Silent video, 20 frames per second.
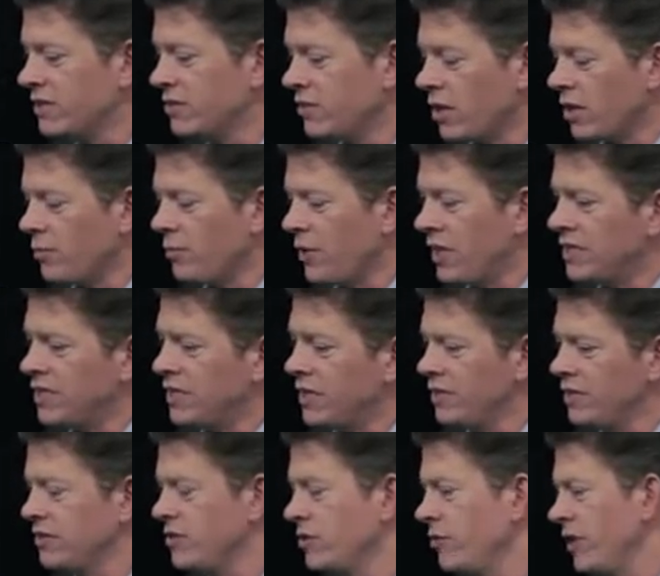startup
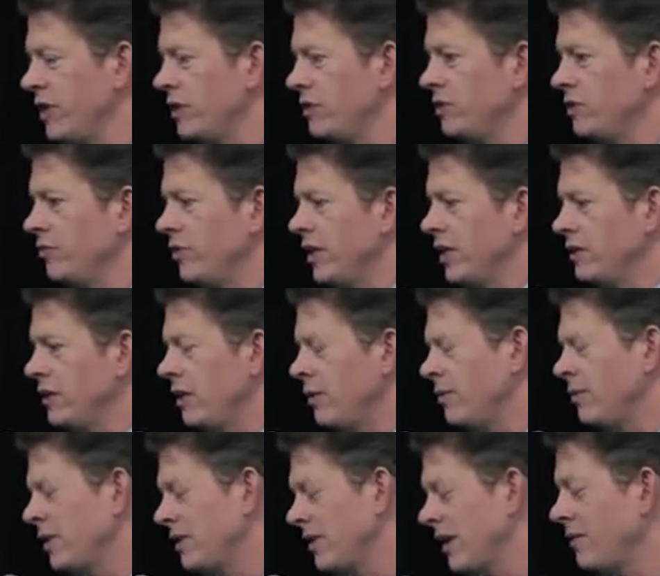ideas, do they?
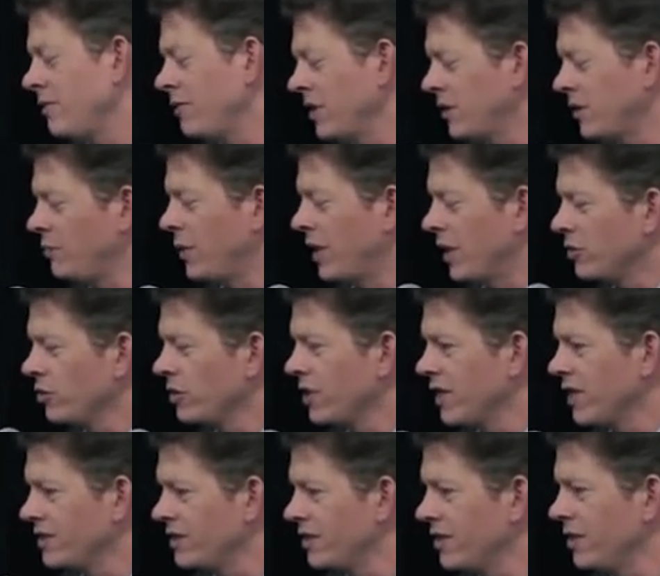I think you've made a good
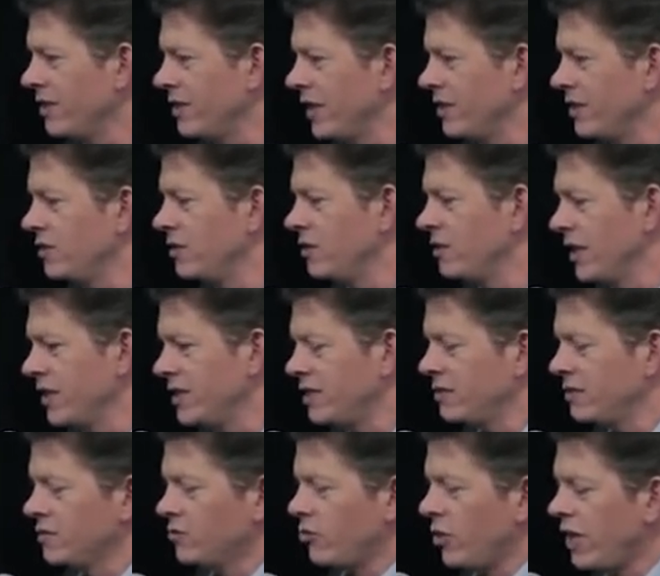case that they
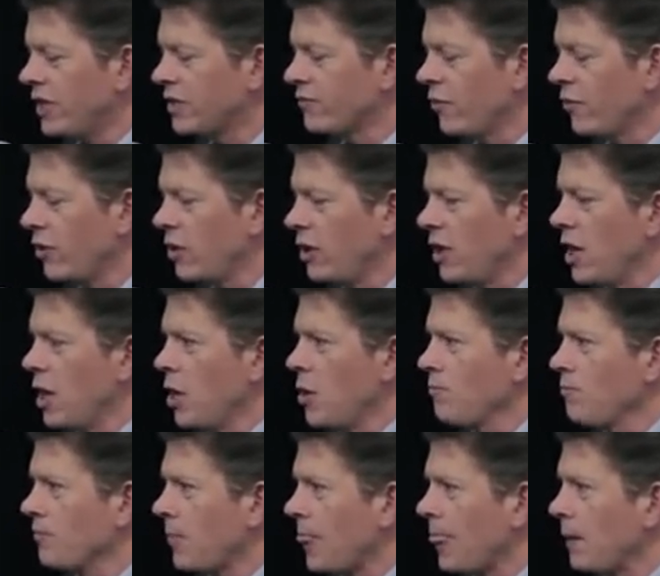transfer,
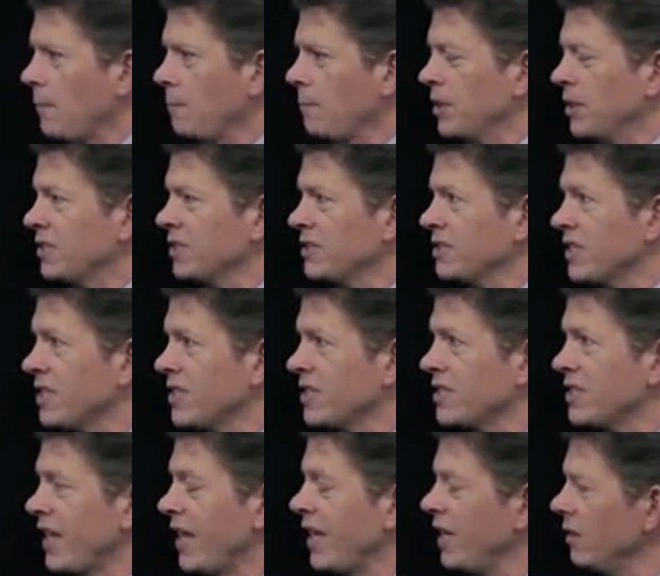but does the
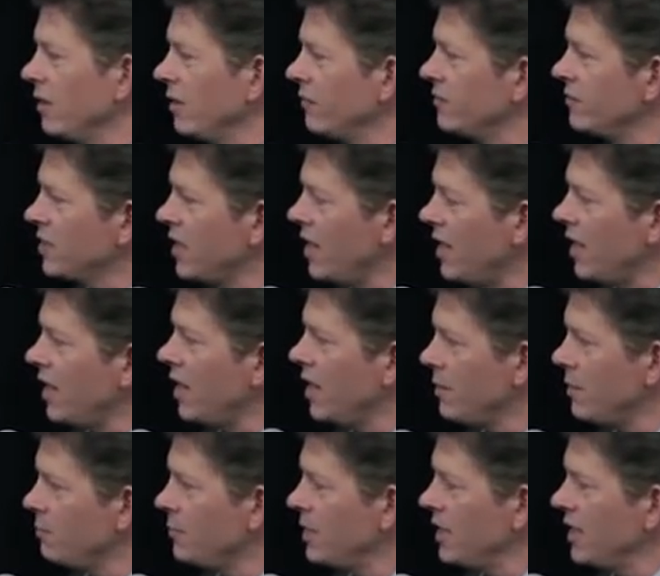scale of
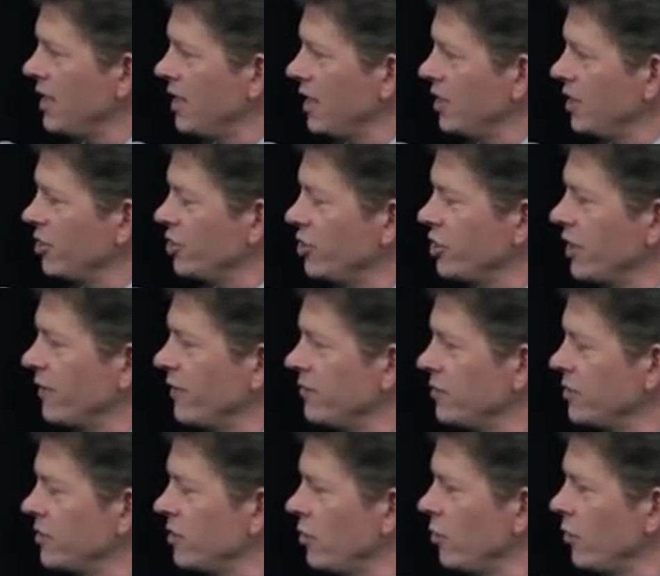time
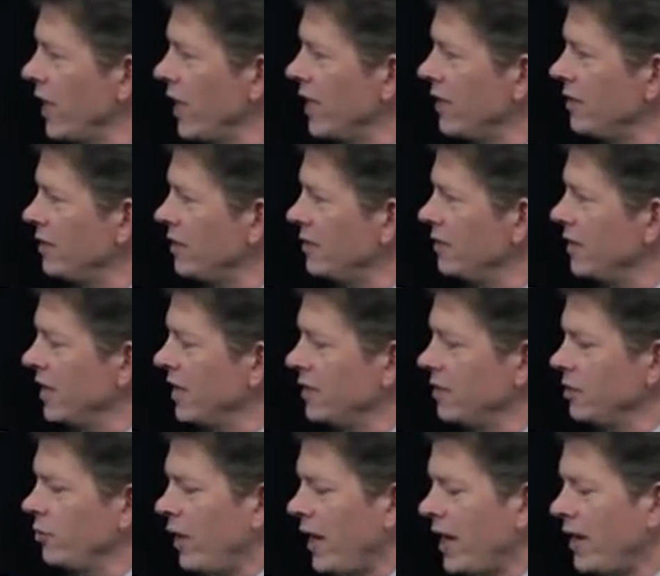shift so that
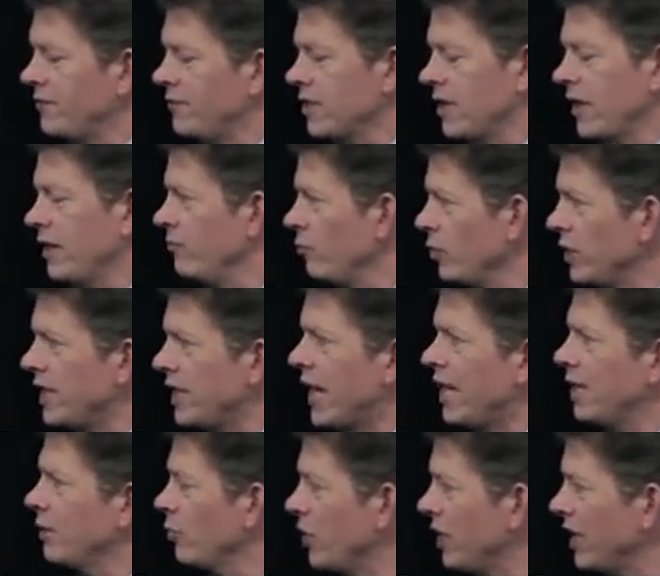you have to kind of
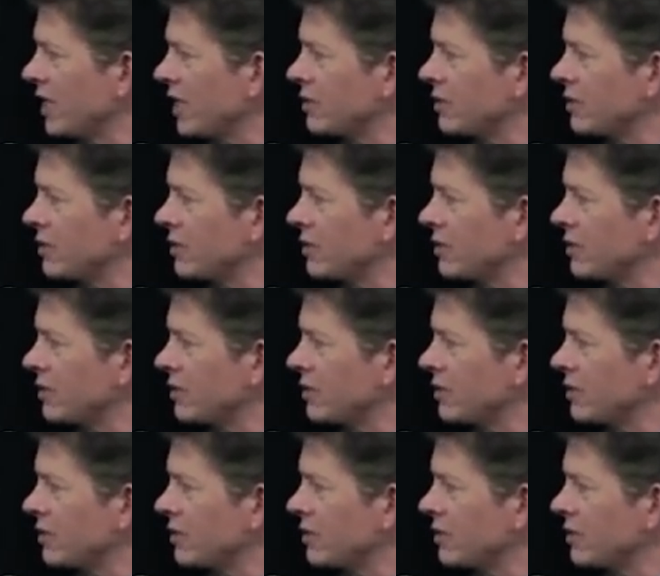recalibrate